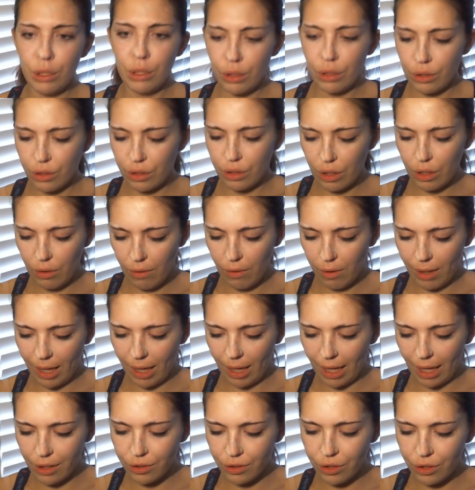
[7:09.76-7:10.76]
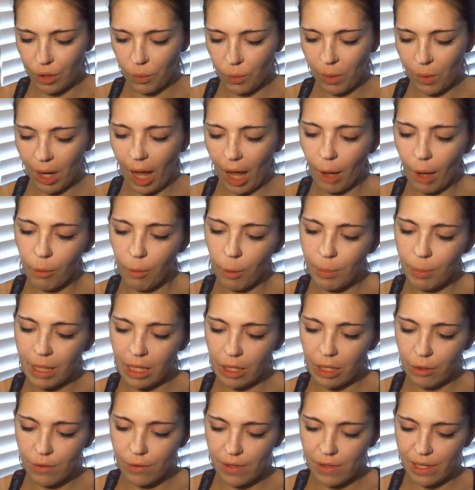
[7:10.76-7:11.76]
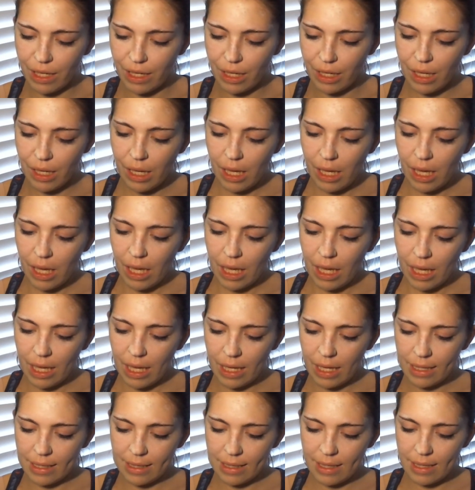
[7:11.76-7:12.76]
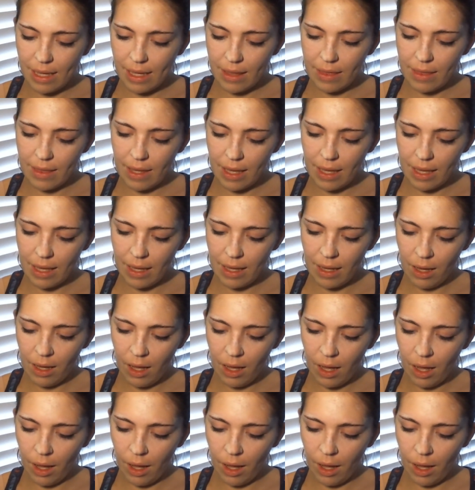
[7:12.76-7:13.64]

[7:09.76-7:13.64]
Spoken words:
So okay, so what I will be using is the